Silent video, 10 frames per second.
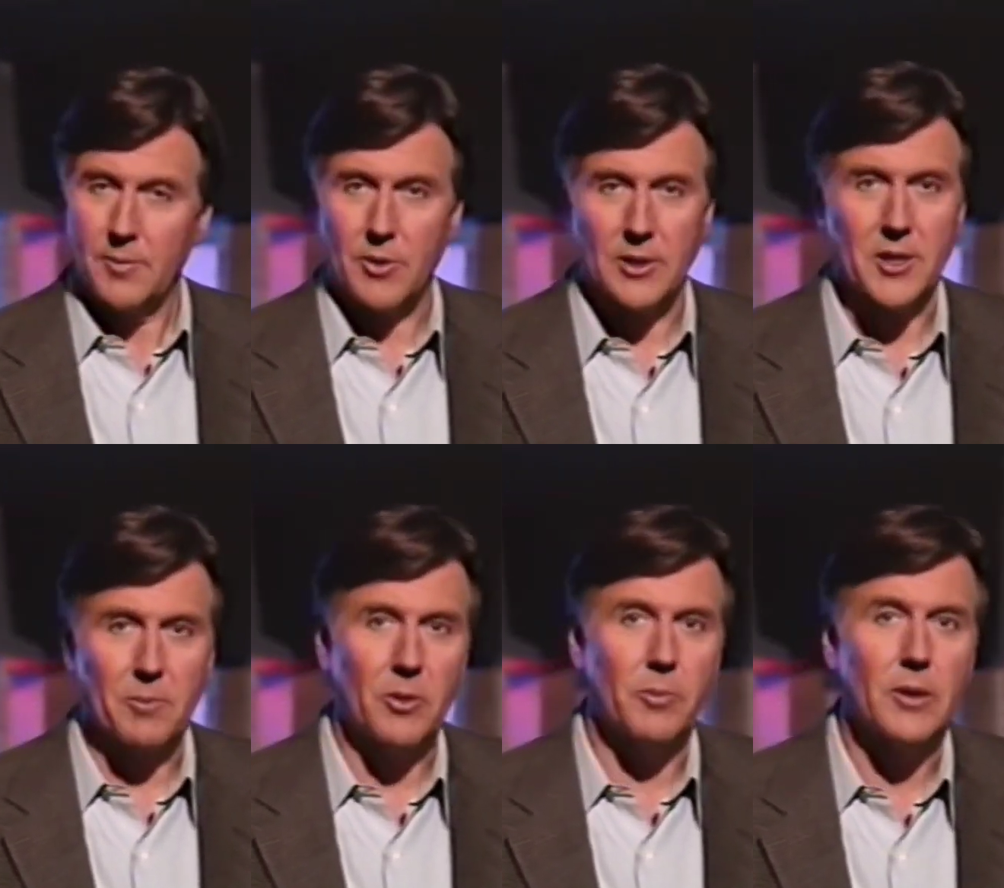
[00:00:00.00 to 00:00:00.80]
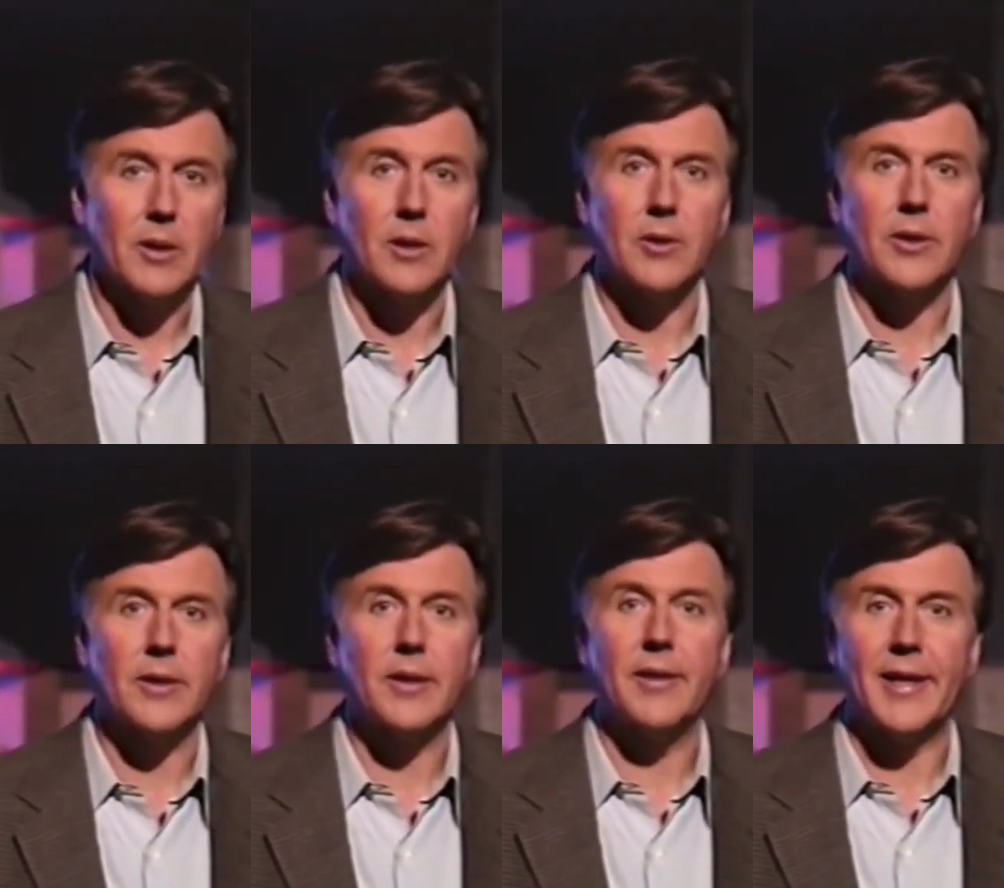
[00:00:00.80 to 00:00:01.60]
Project Blue Book
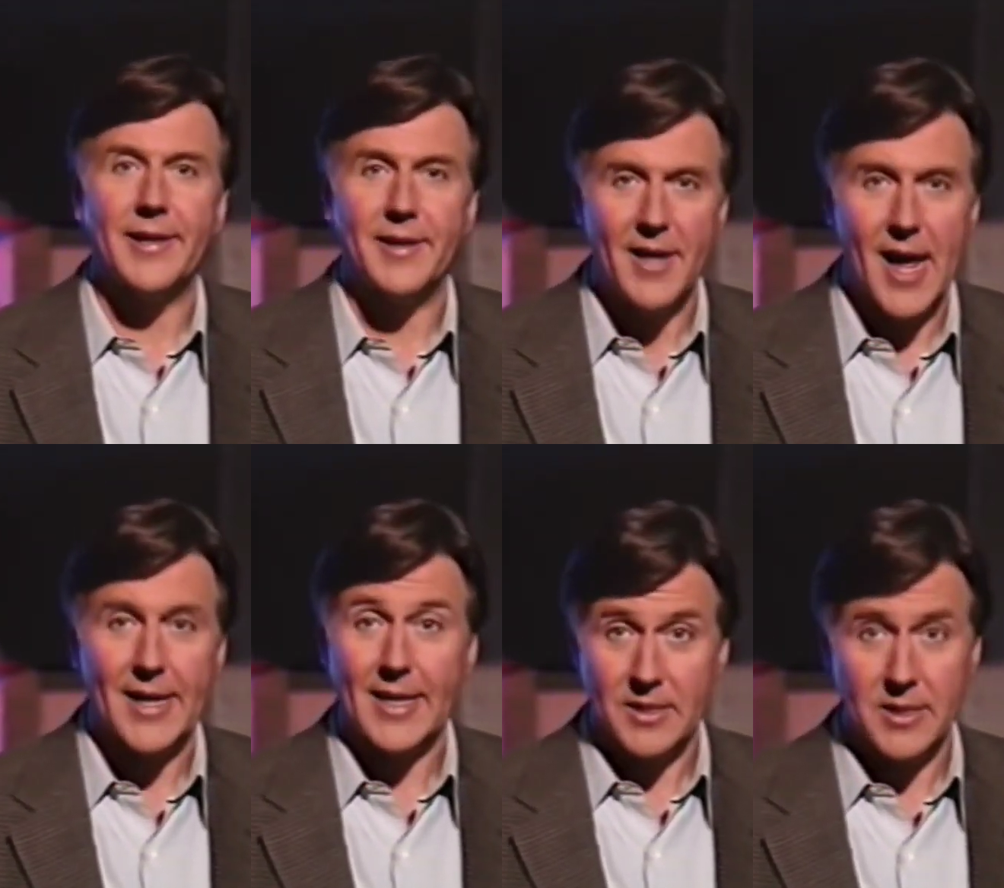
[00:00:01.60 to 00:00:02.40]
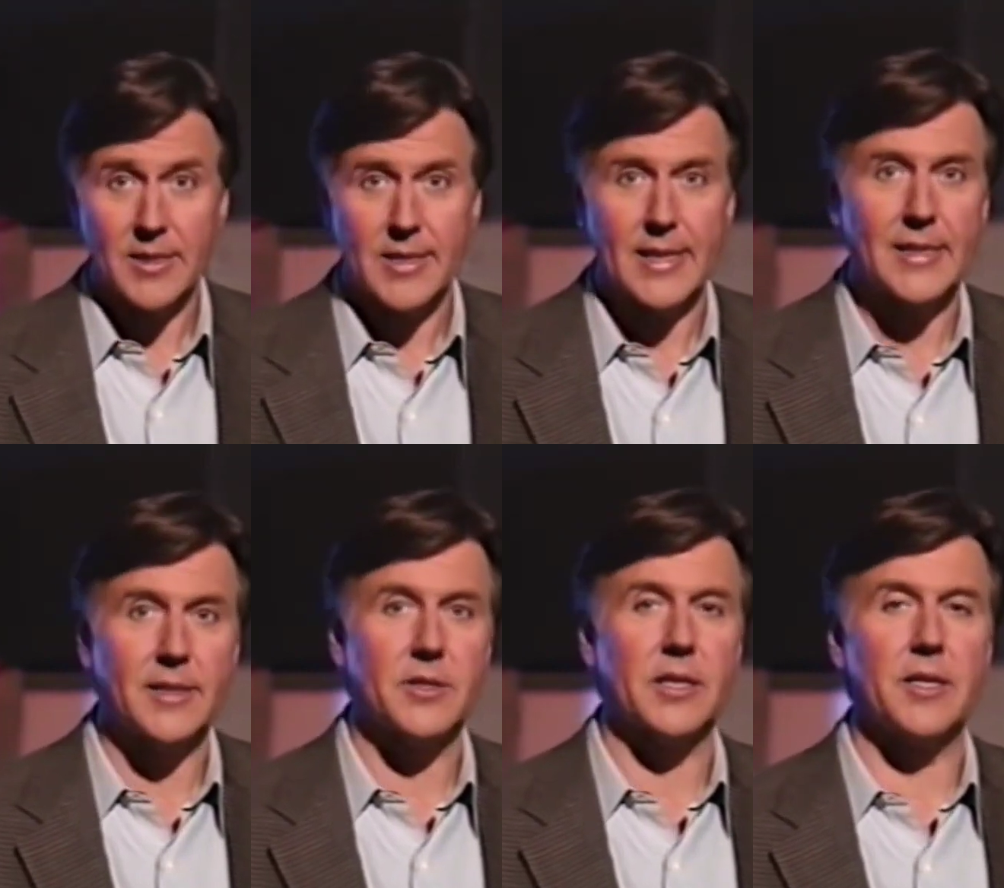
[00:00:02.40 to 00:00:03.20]
concluded they did not, and since
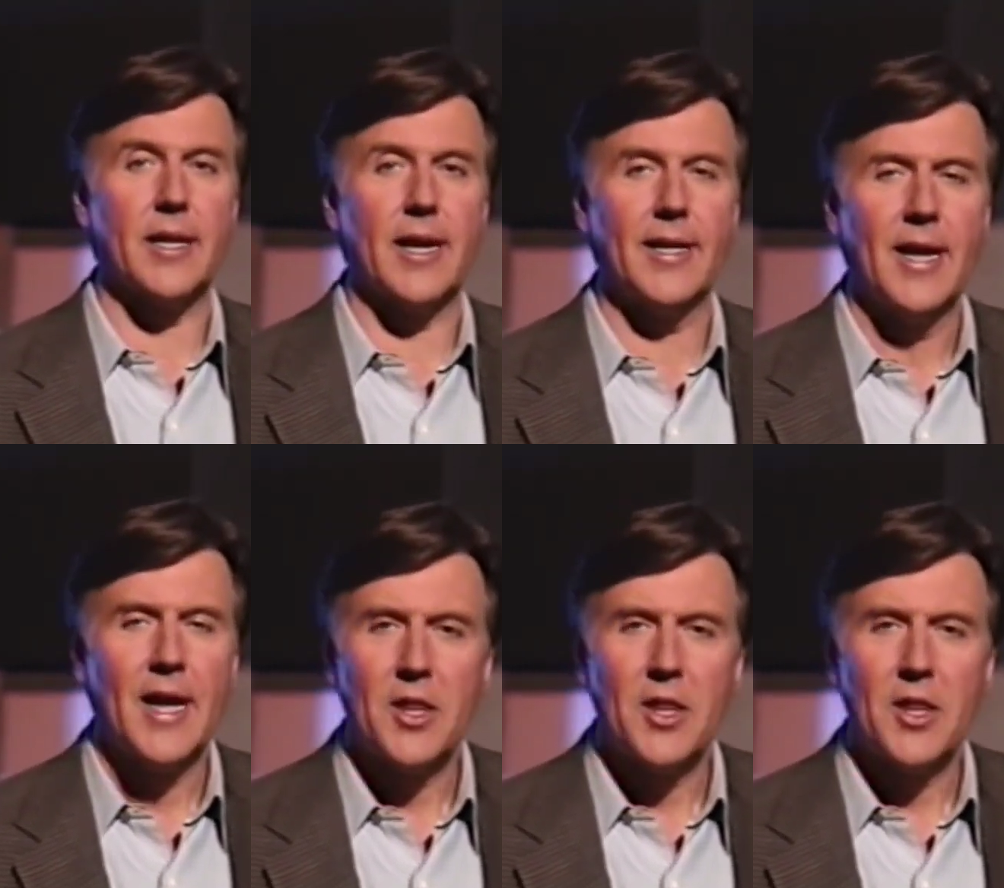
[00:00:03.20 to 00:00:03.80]
1969,